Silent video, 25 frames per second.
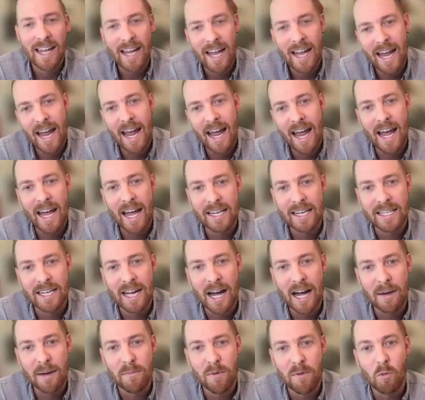and
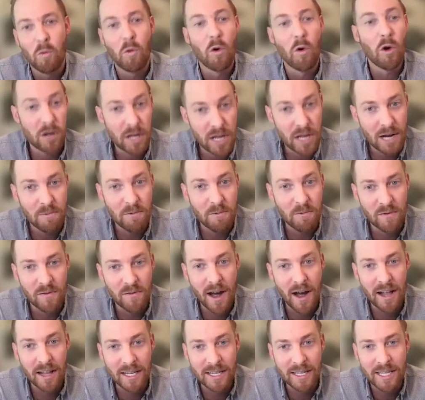working with
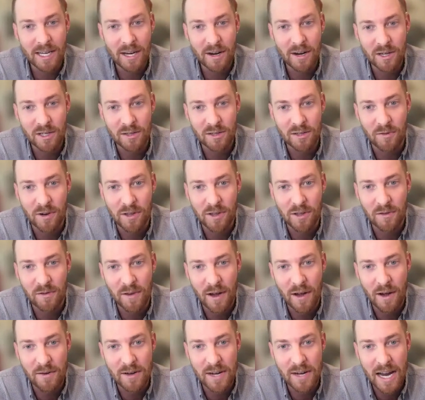volunteers for the
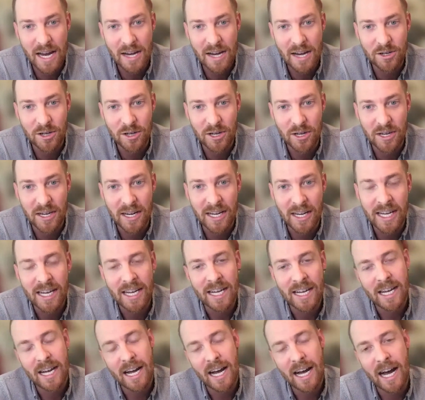foundation
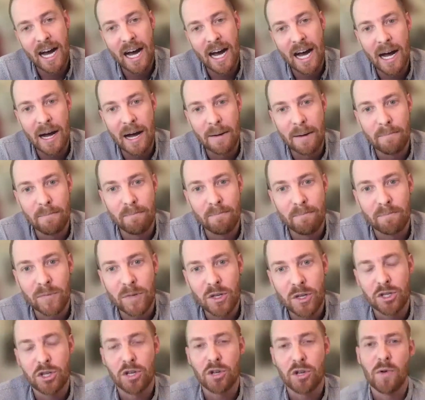
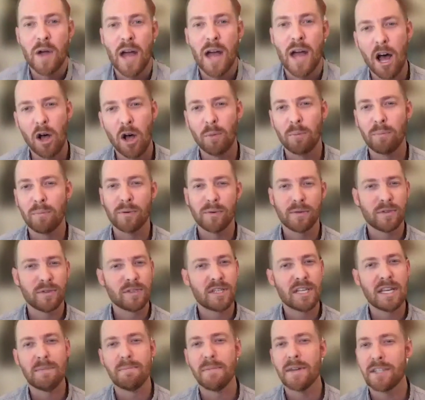to help
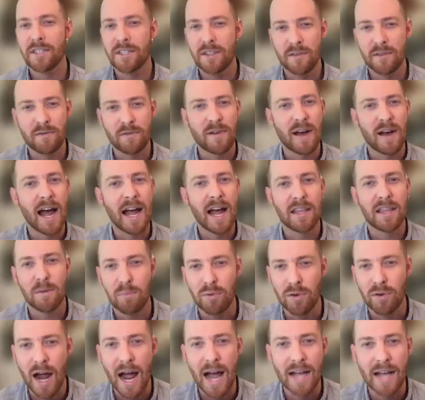demystify the
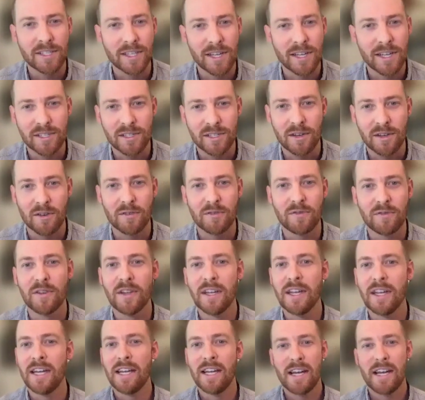process of
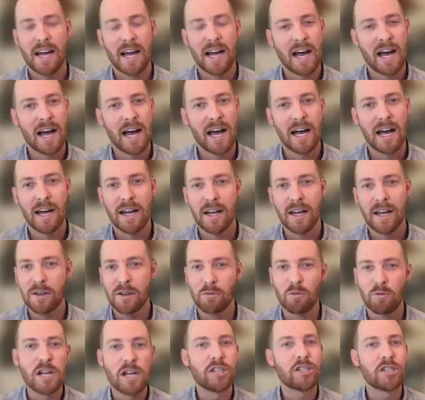
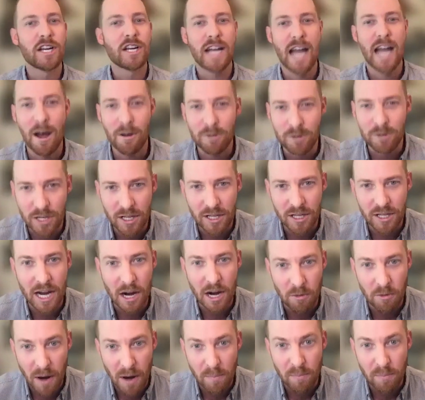reaching out to
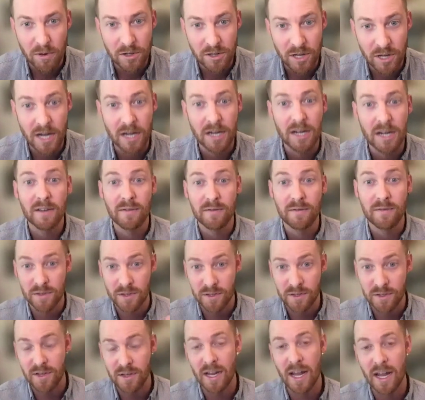their
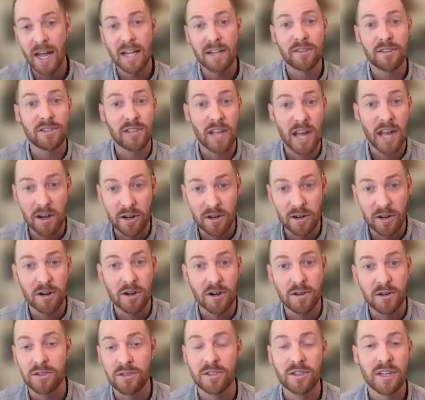representatives and
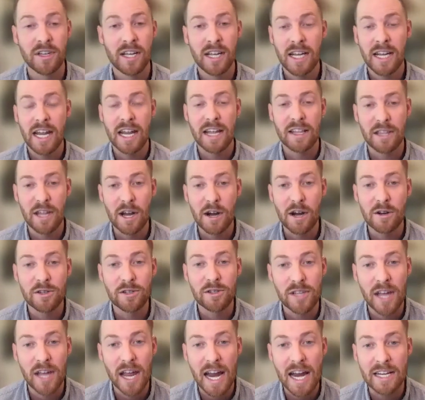senators in their
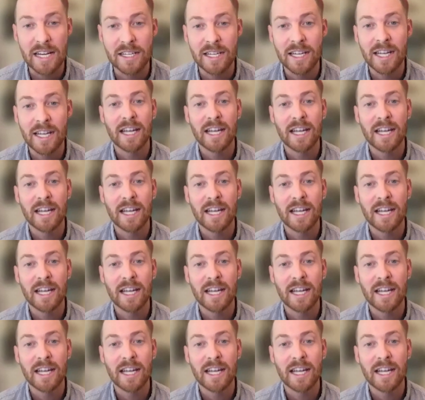state